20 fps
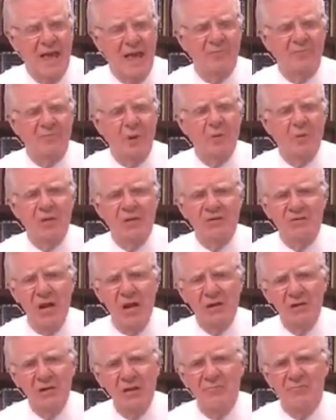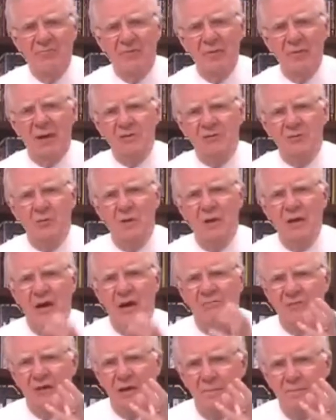And if we reject the information,
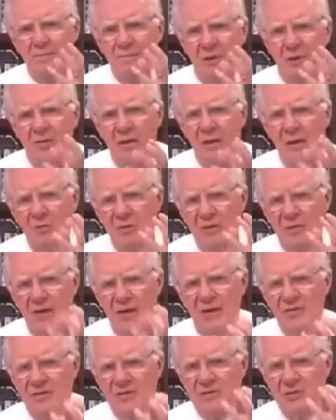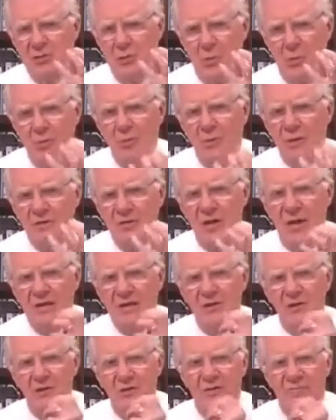we have the ability within us to
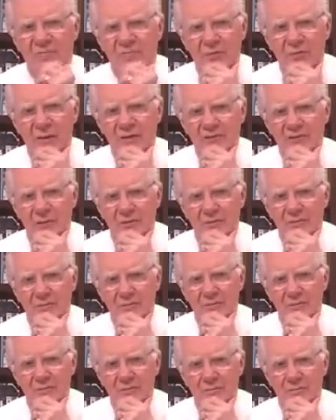originate new information.